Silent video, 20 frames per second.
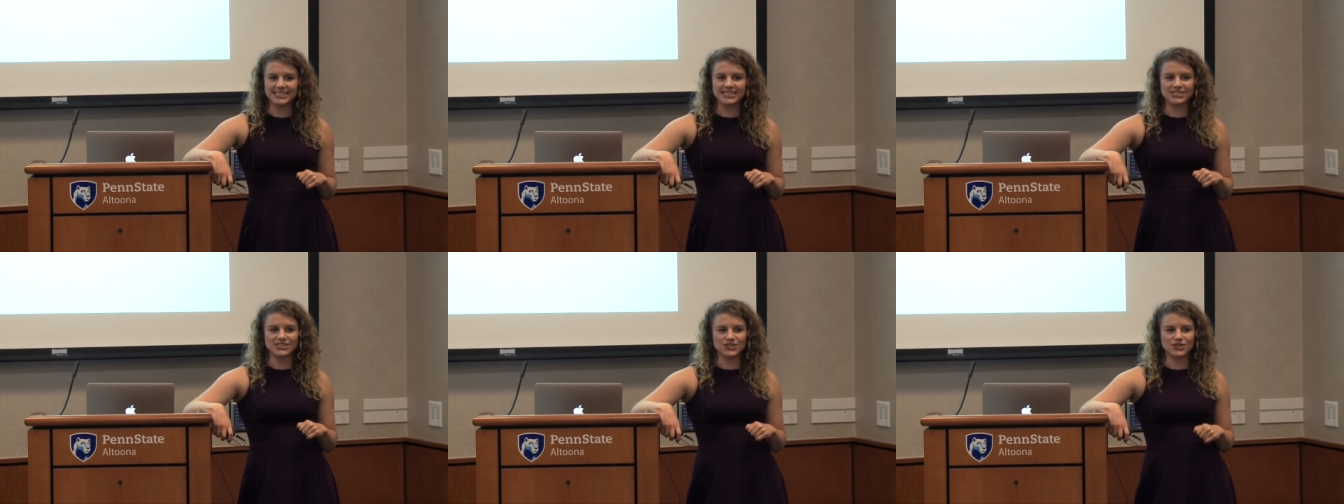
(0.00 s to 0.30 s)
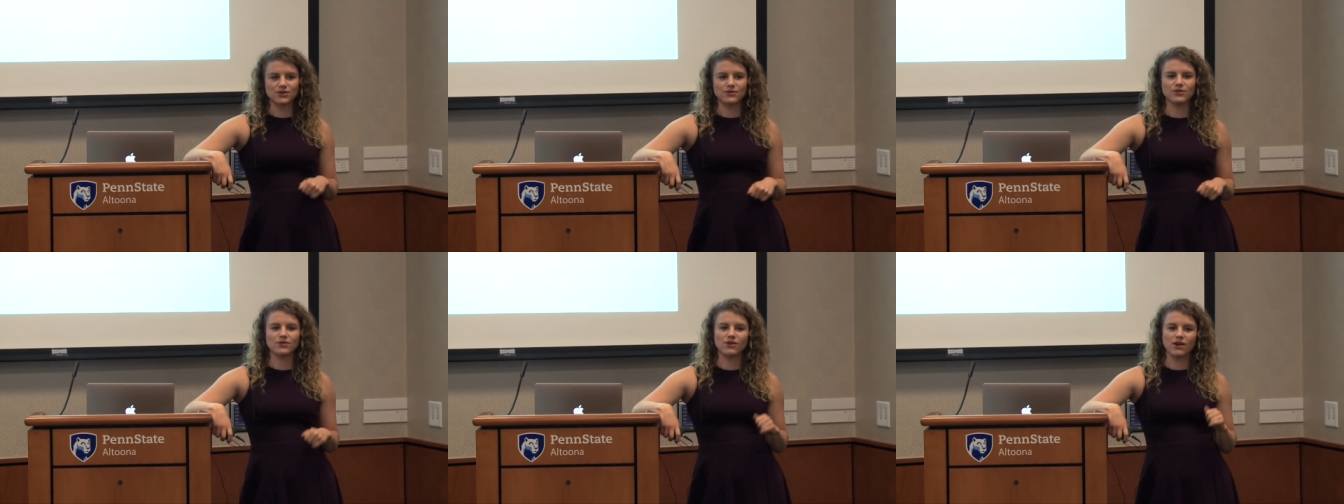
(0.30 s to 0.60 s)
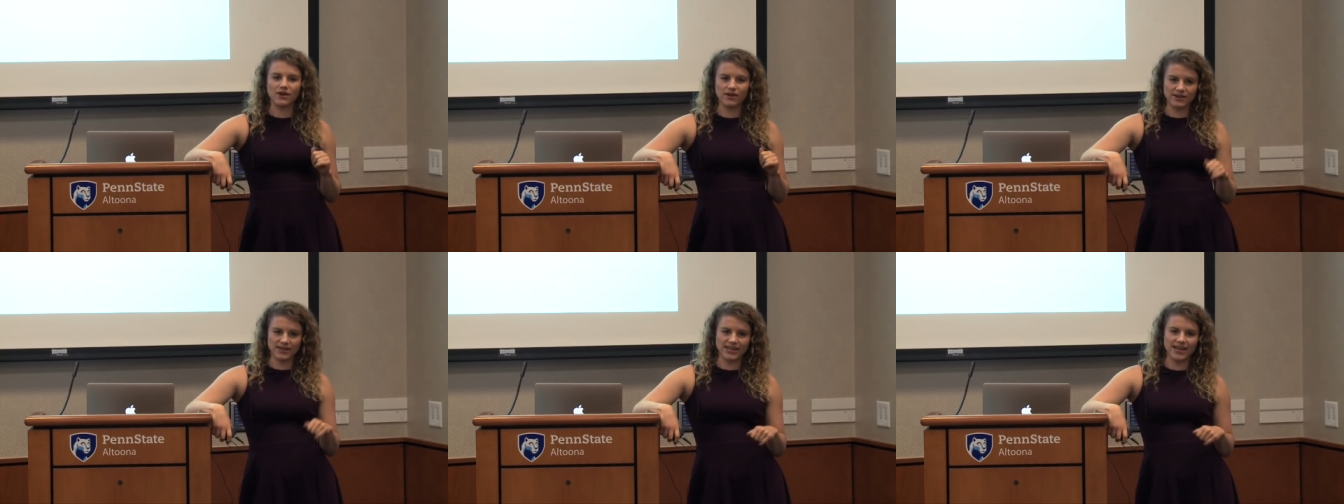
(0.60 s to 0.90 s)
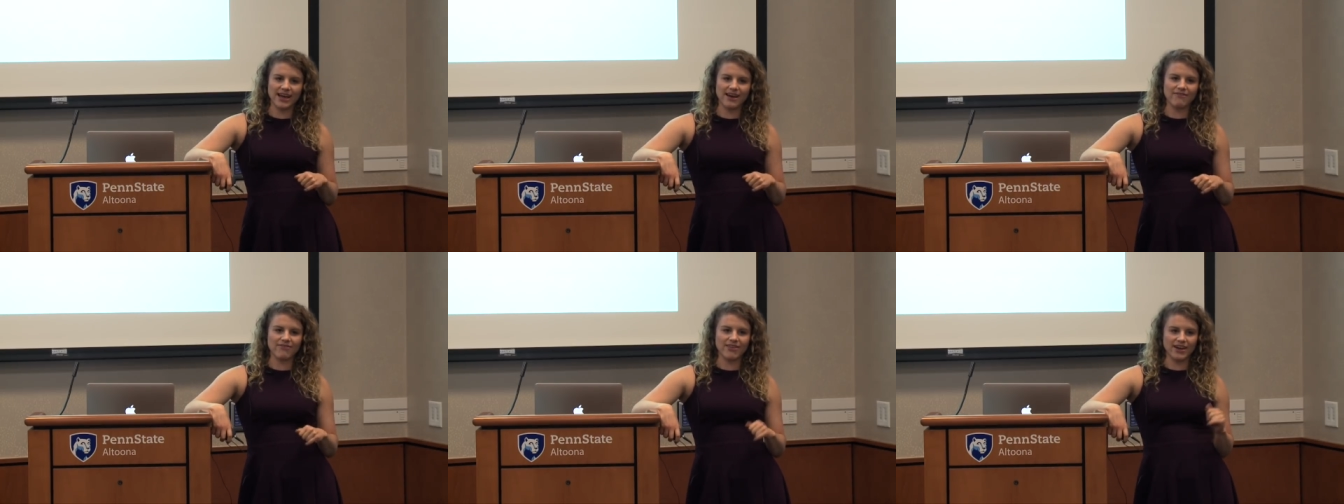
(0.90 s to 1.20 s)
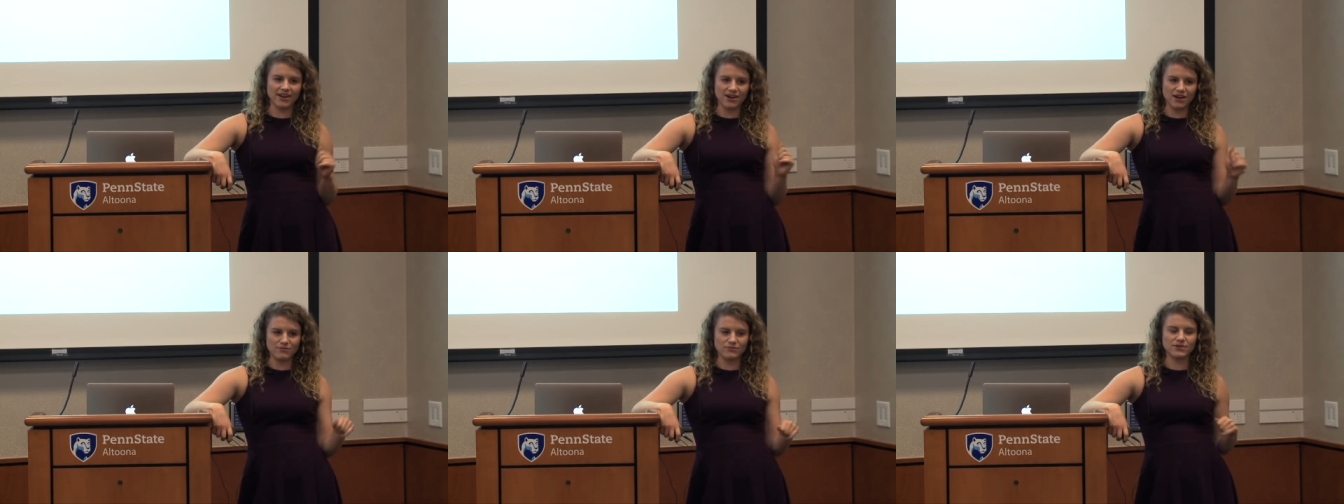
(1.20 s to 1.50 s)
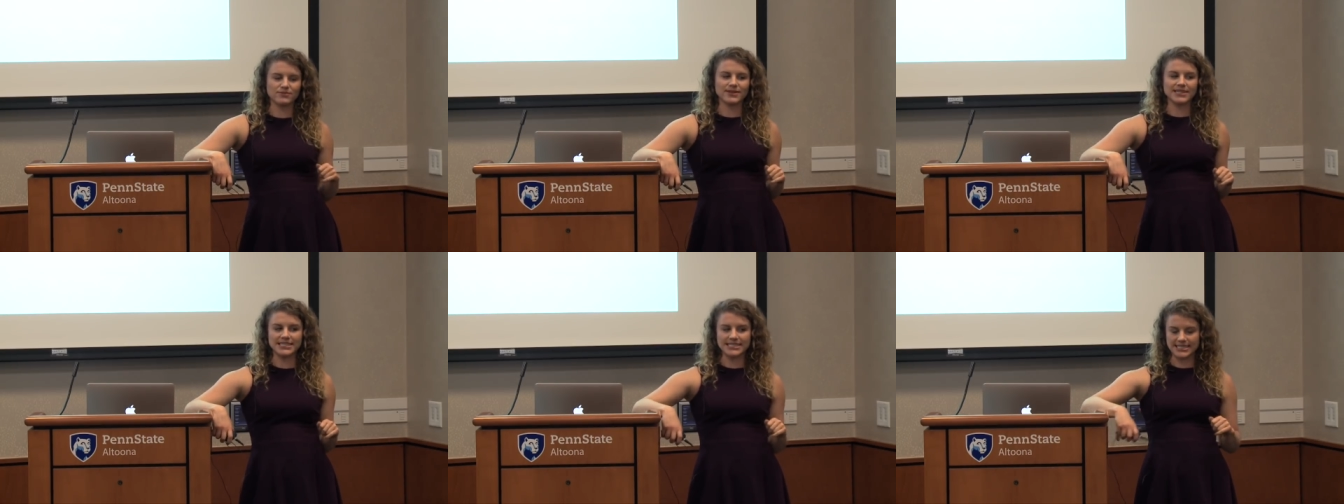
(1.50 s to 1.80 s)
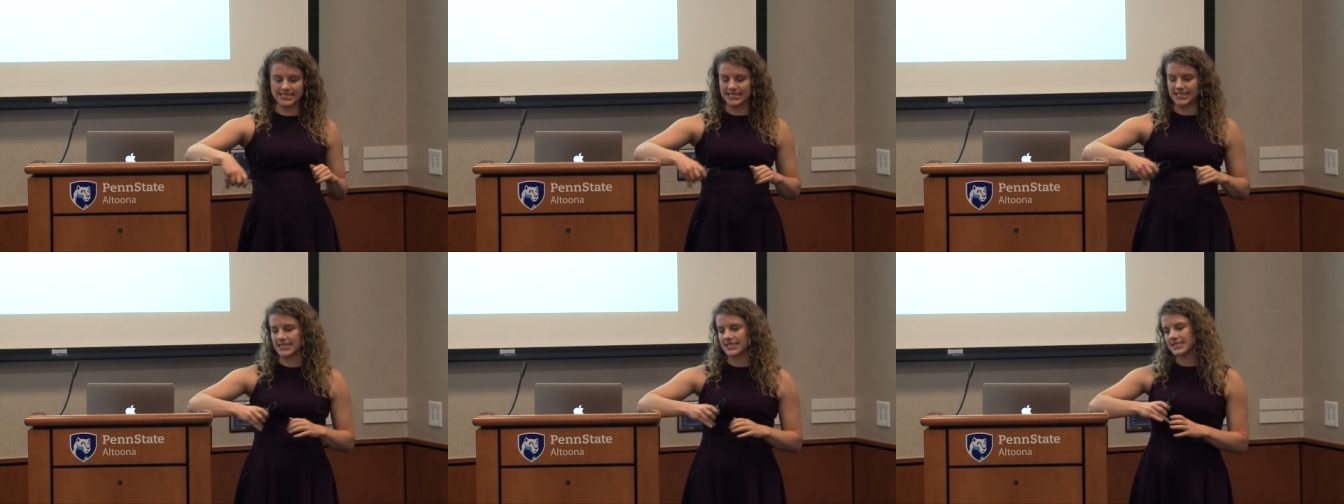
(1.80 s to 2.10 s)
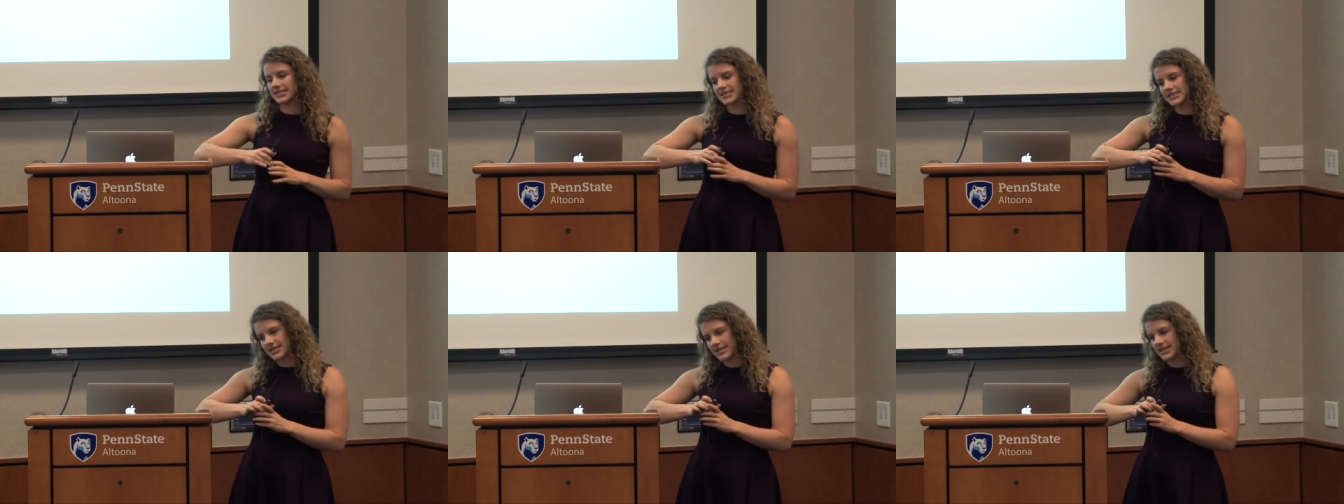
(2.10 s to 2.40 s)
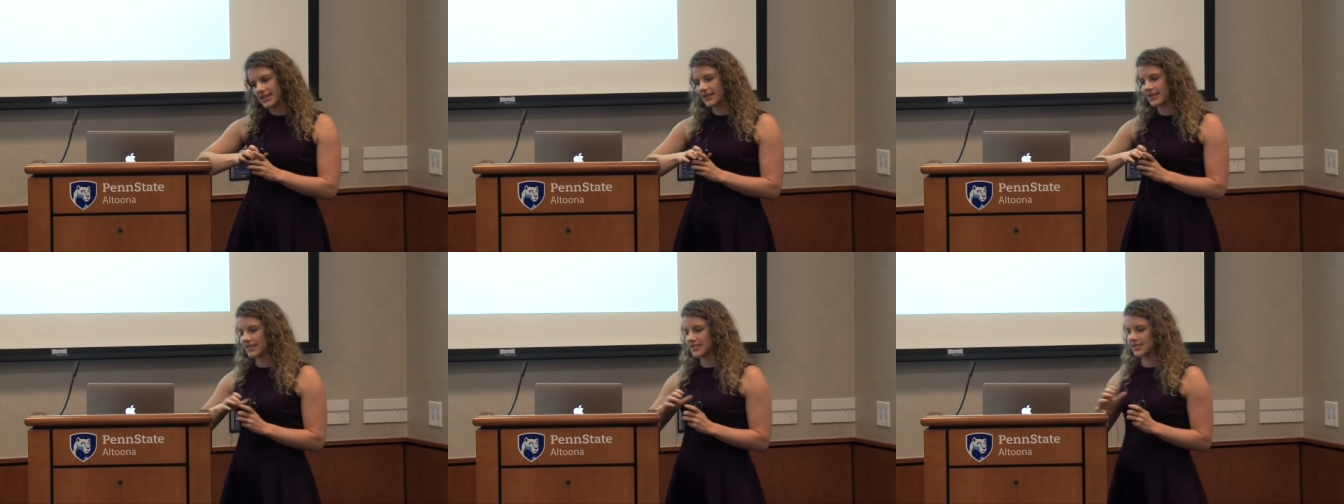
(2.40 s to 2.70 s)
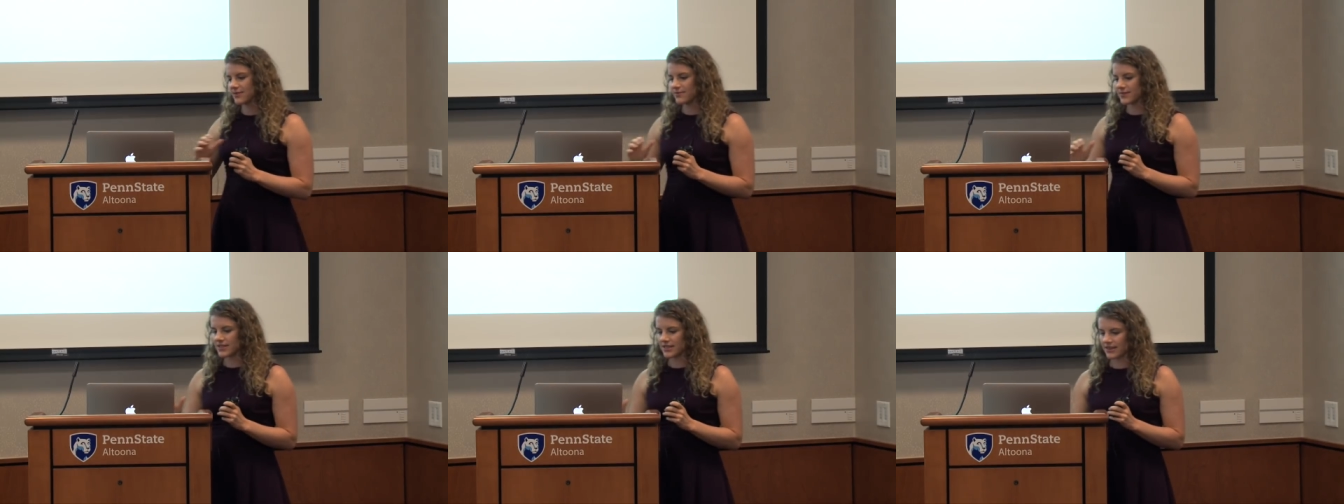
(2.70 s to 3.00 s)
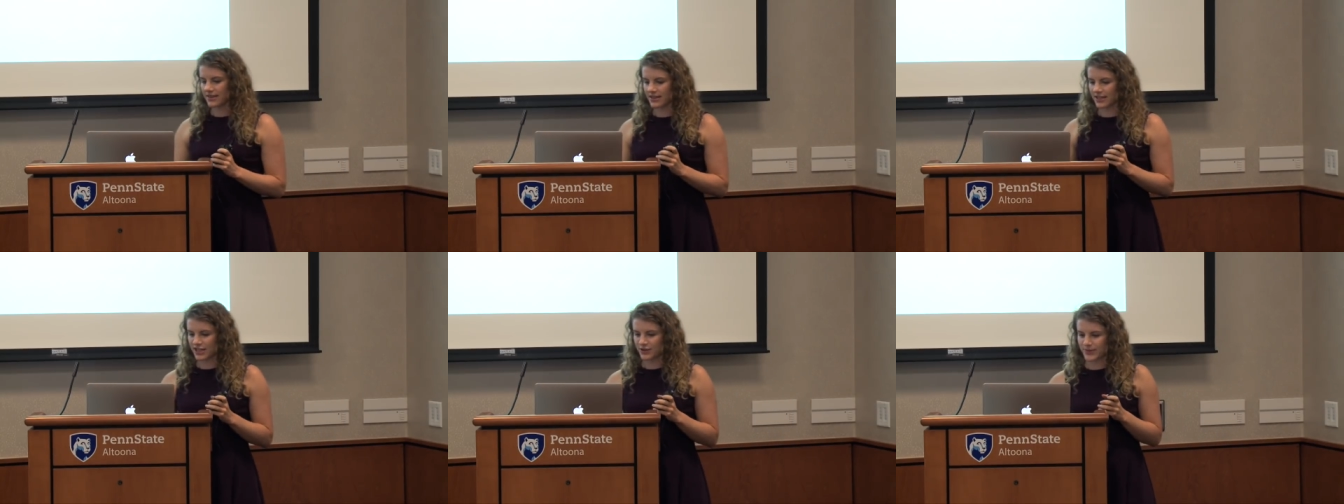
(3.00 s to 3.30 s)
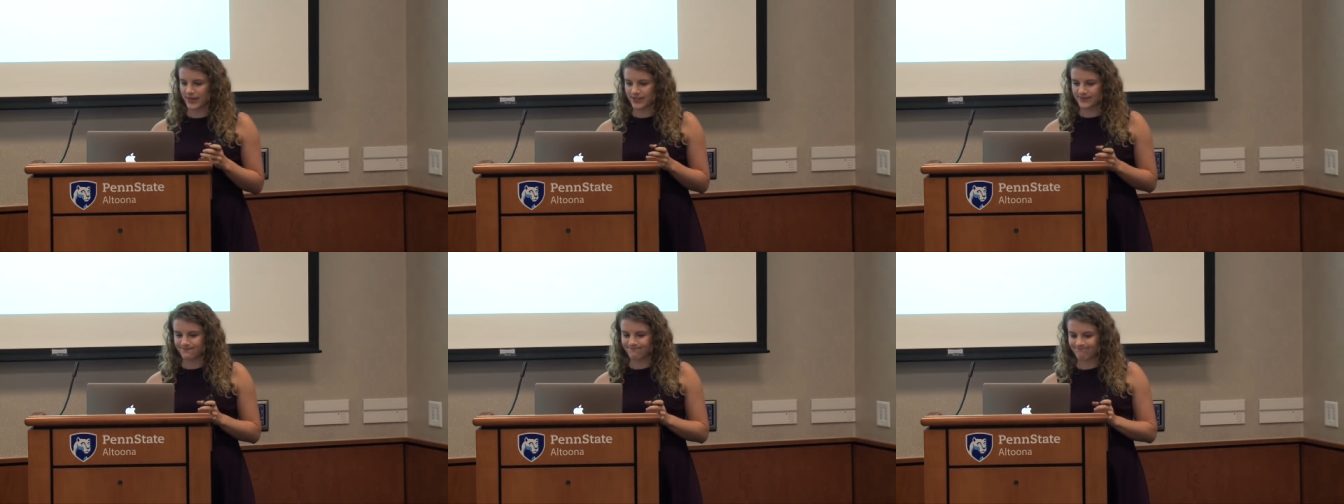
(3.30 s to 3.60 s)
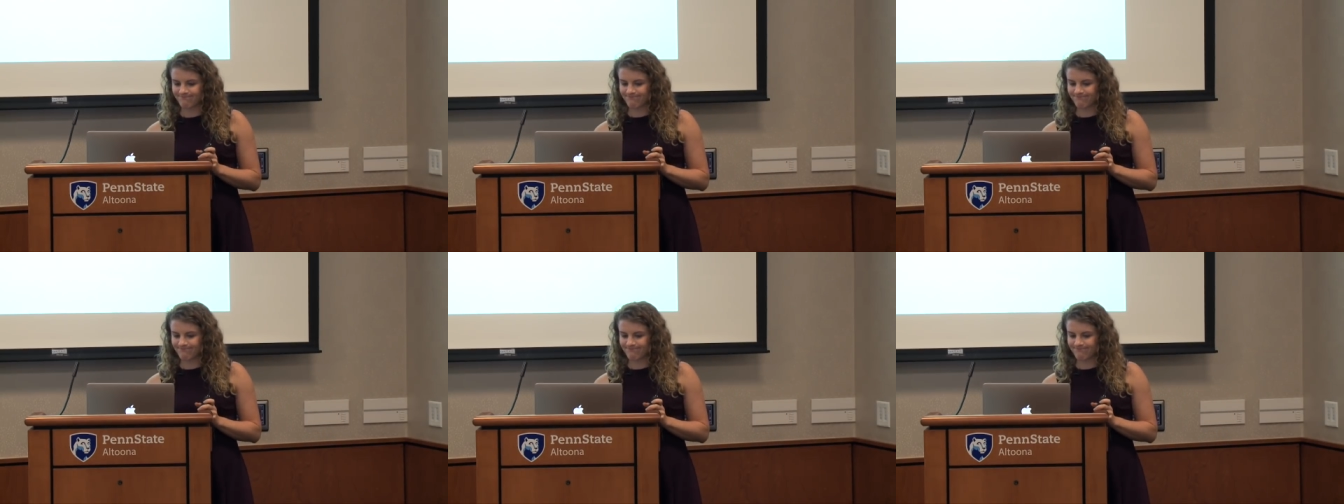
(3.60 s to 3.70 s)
and so if you already have that compromised state, that's something to think about.